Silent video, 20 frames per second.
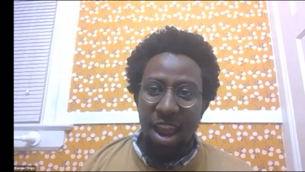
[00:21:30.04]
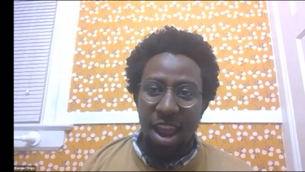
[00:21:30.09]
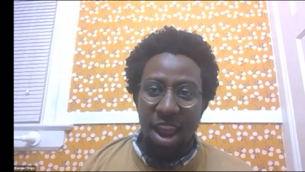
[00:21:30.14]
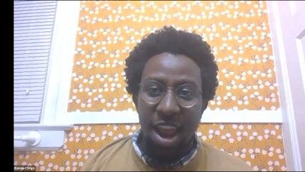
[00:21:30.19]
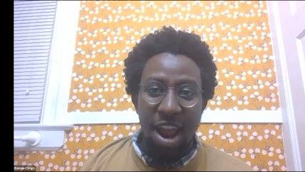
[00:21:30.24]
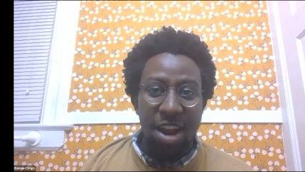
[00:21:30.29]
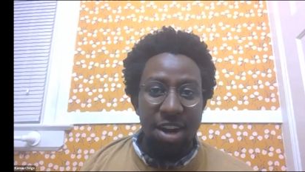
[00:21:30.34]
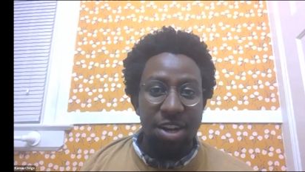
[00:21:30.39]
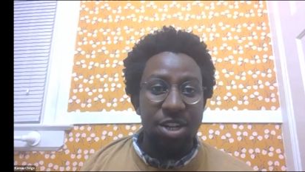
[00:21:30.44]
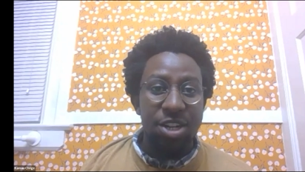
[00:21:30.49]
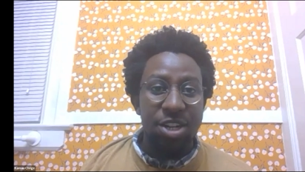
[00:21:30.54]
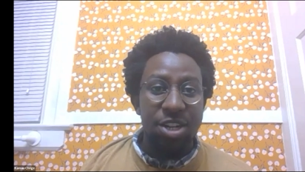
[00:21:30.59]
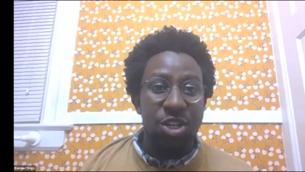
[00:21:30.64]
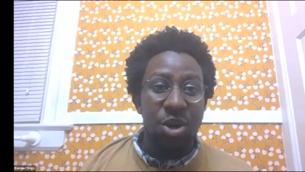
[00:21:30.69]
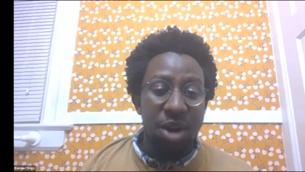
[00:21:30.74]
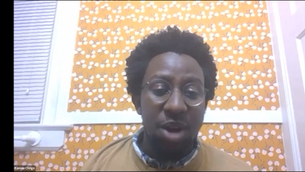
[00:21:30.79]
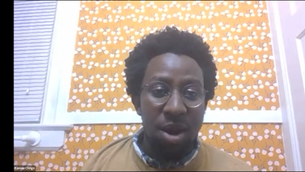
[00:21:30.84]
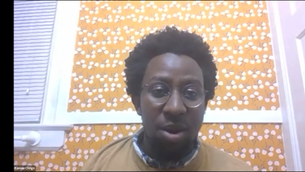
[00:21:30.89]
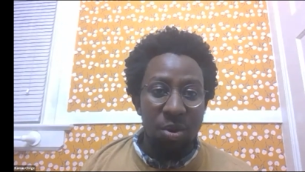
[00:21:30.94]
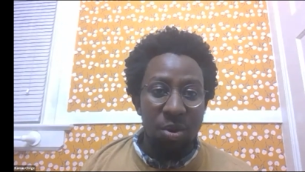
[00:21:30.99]
and
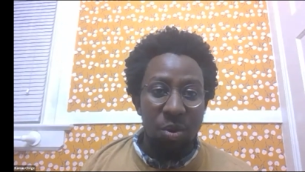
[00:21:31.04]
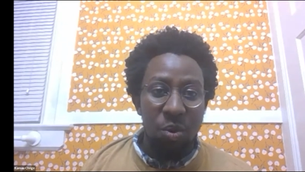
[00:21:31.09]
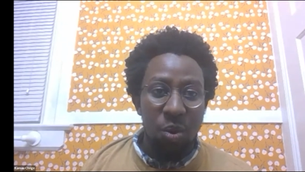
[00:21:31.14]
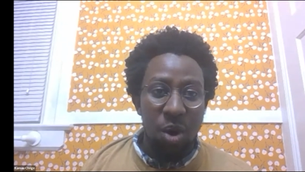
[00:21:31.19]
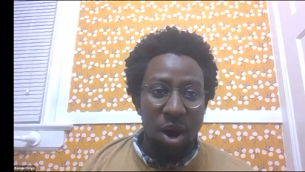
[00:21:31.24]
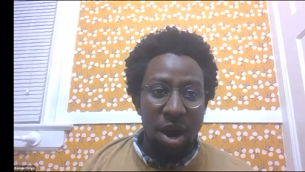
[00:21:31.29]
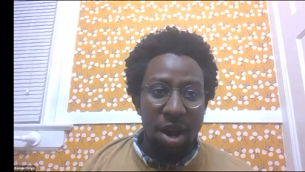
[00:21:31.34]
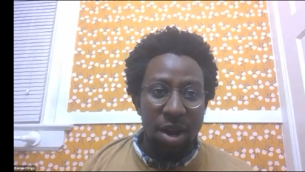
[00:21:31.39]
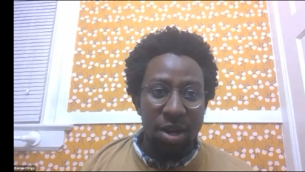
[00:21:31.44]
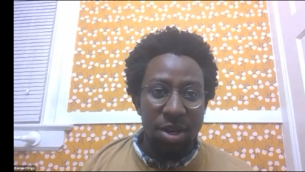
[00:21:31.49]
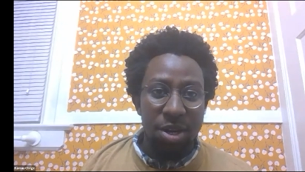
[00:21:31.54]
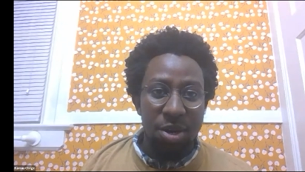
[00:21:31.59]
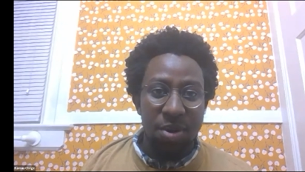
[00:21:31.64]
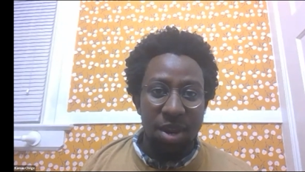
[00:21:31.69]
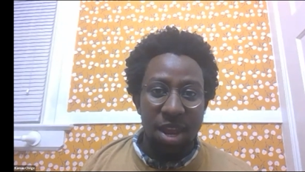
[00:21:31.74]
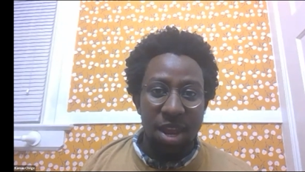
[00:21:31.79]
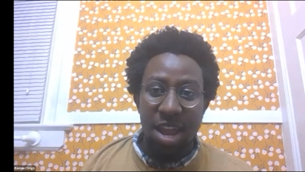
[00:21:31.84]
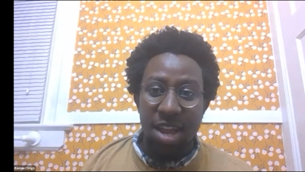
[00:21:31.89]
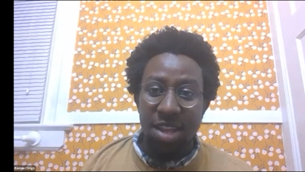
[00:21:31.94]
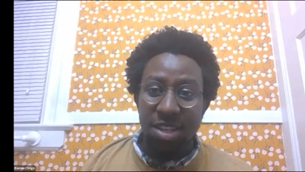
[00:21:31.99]
donate what you
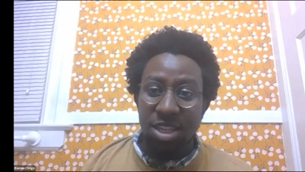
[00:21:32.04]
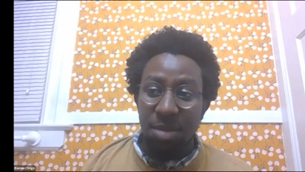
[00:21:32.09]
can,